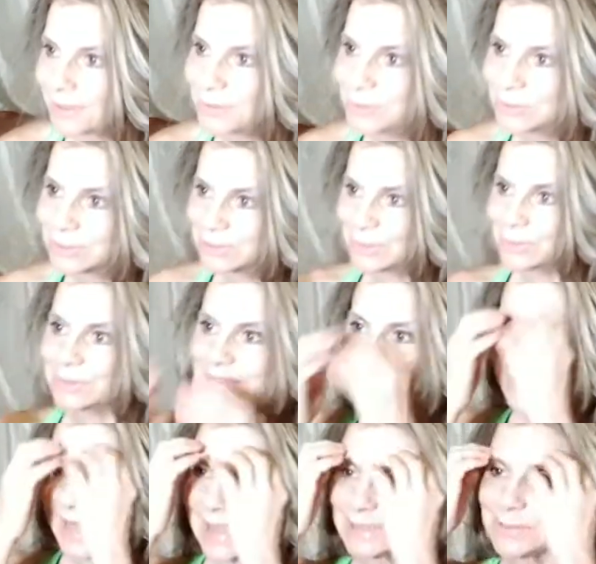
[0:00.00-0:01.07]
You just use the
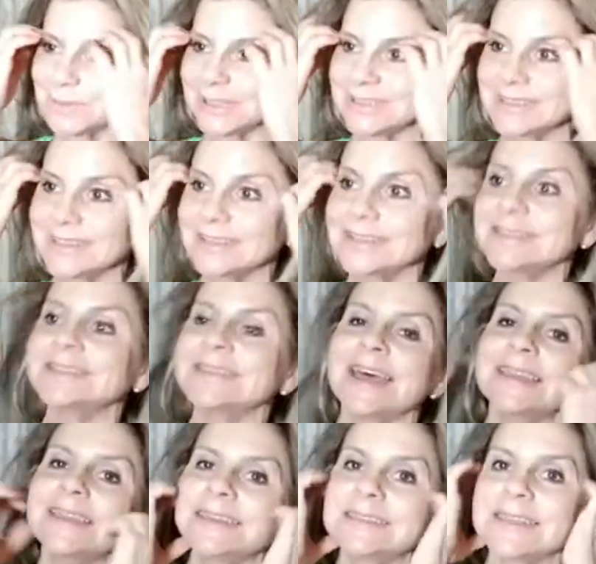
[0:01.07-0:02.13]
lactobacillus that
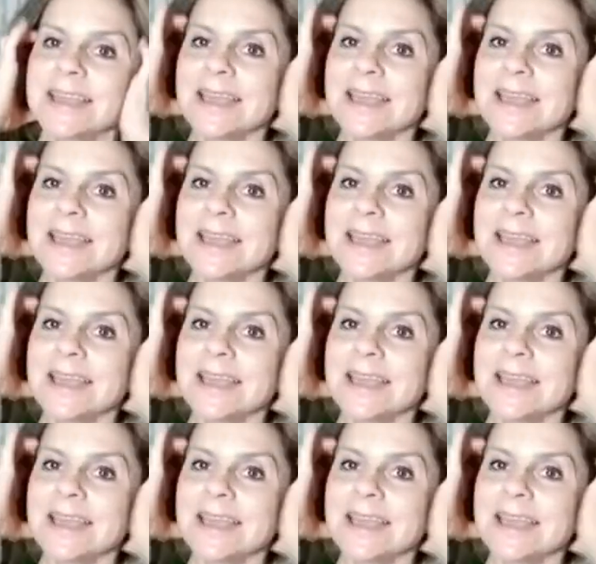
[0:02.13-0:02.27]
is